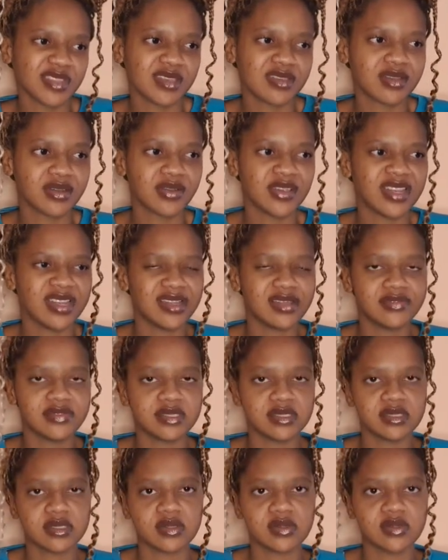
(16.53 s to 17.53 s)
grade
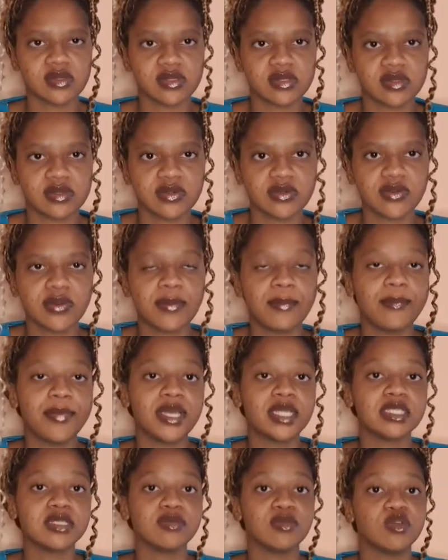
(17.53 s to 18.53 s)
11s also,
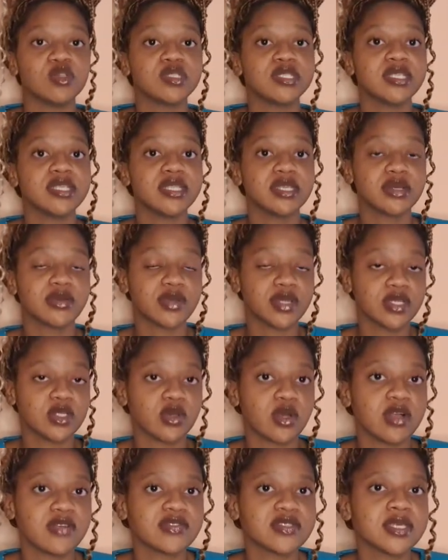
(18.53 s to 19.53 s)
but mostly the grade
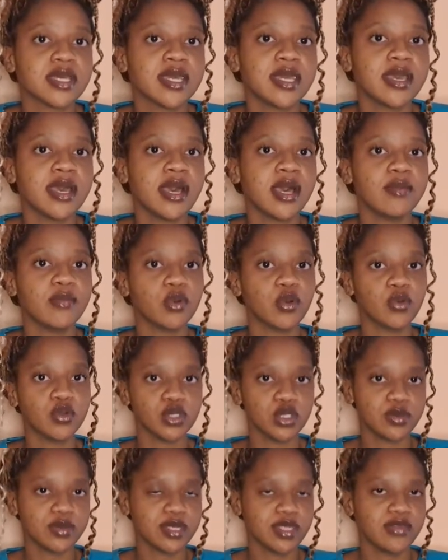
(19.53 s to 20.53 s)
12s. I'm going to
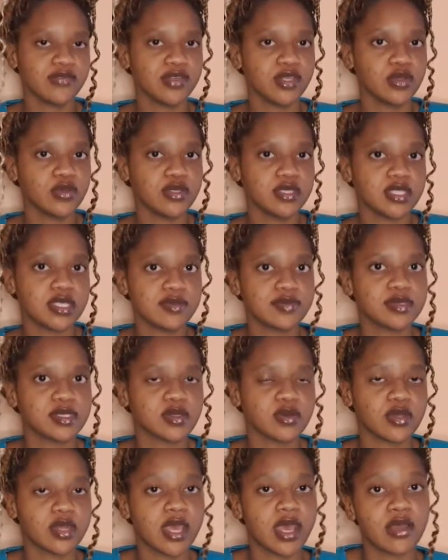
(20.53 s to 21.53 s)
be giving you tips
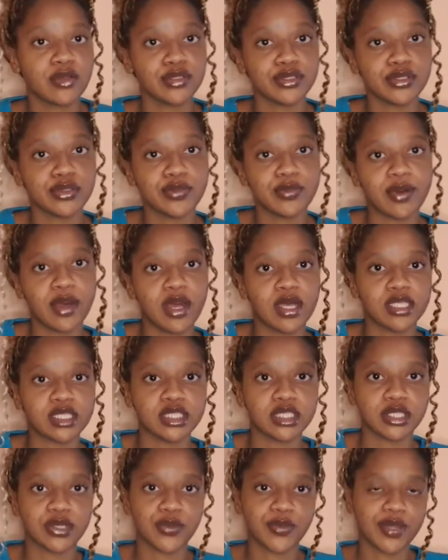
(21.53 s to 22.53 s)
on how to pass
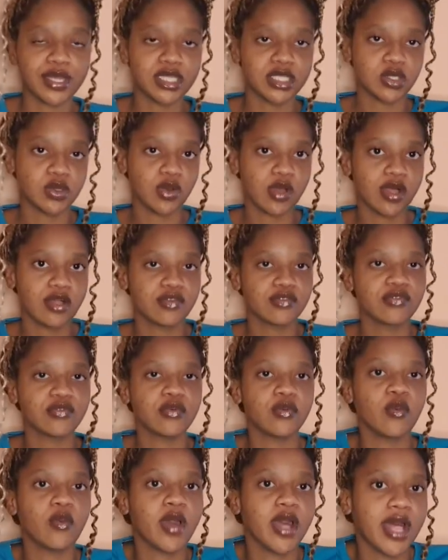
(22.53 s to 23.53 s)
grade 12.
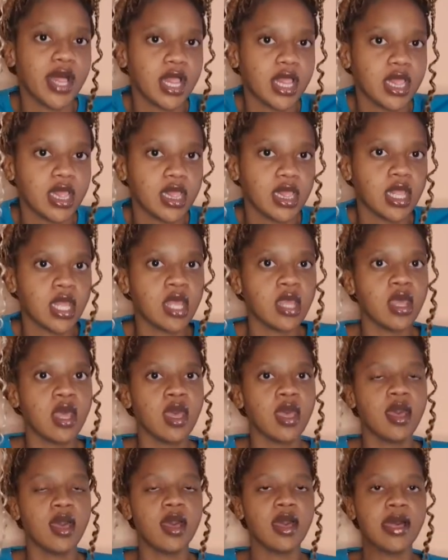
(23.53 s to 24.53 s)
Wow.
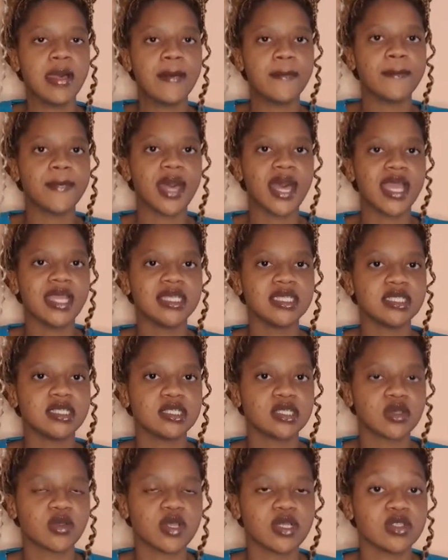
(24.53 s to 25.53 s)
I did
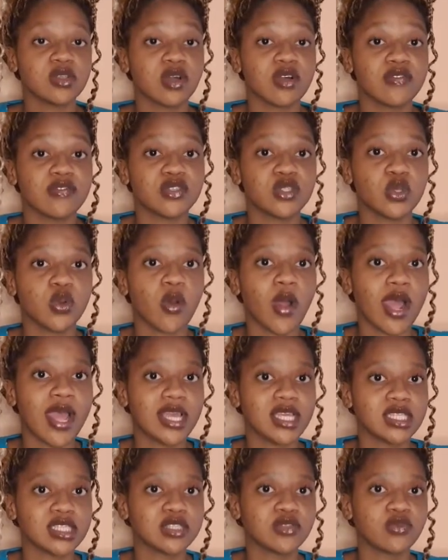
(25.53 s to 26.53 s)
grade 12
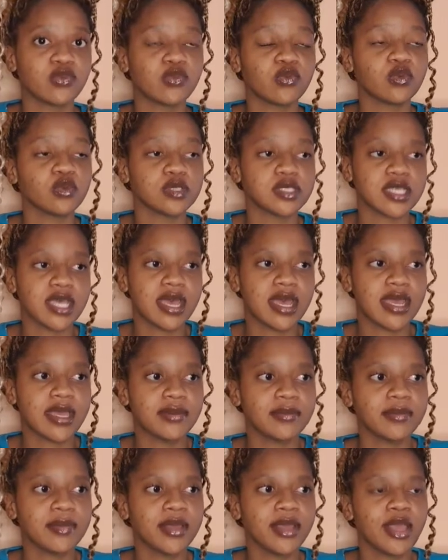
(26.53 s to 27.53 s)
twice full
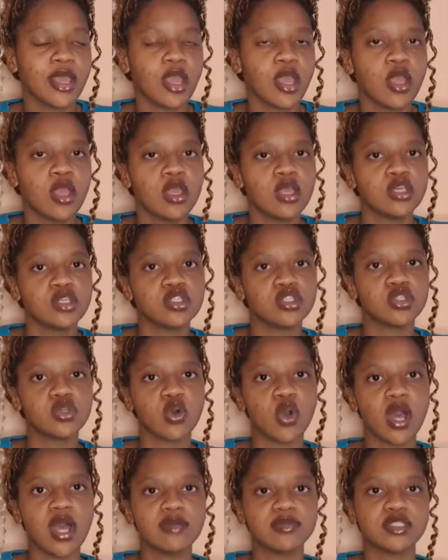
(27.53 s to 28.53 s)
time. So
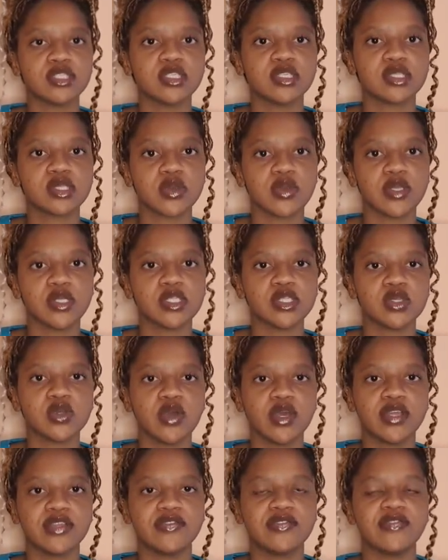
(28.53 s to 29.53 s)
I'm just going to
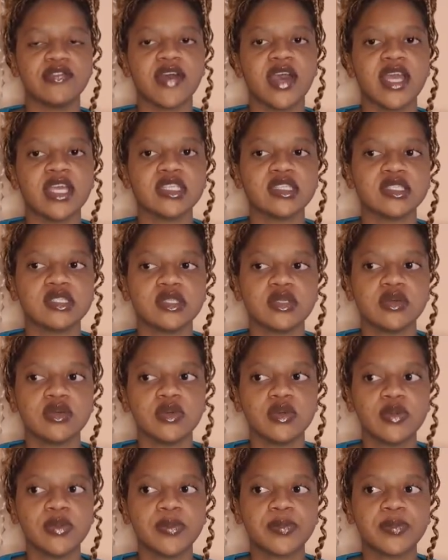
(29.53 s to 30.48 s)
advise you